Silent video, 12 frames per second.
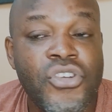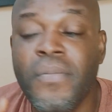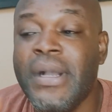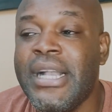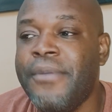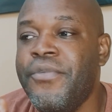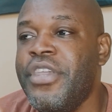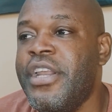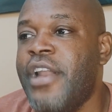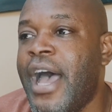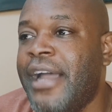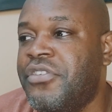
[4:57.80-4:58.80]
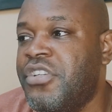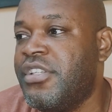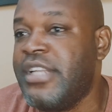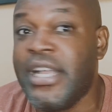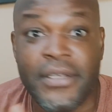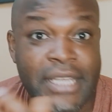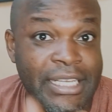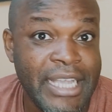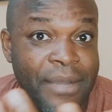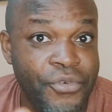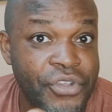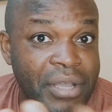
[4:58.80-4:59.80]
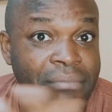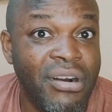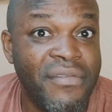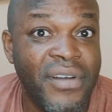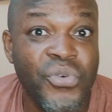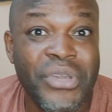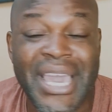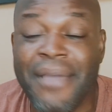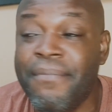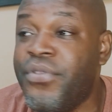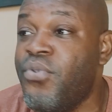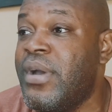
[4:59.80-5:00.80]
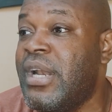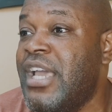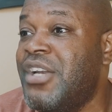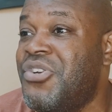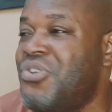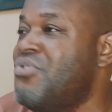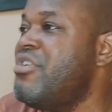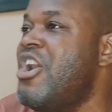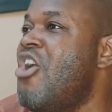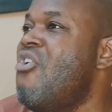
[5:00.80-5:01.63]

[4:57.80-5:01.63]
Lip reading: So my Cameroonian artist, that Cameroonian brother who came through and like, do you